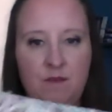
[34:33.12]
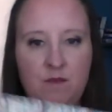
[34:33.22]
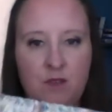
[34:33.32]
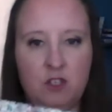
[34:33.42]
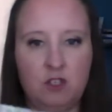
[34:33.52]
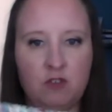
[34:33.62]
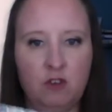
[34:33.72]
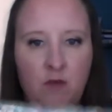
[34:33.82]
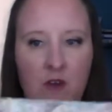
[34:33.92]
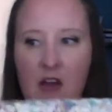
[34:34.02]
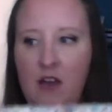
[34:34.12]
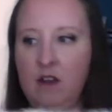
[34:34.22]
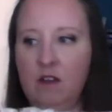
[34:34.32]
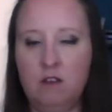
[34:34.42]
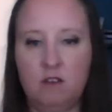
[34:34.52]
scroll rod
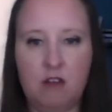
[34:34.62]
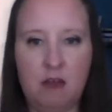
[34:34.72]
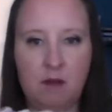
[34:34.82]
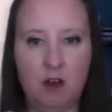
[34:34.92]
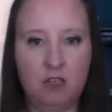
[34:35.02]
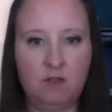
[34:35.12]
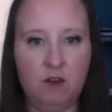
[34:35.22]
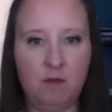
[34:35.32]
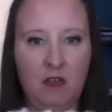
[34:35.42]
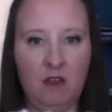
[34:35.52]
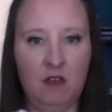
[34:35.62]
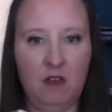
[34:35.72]
grime guards for me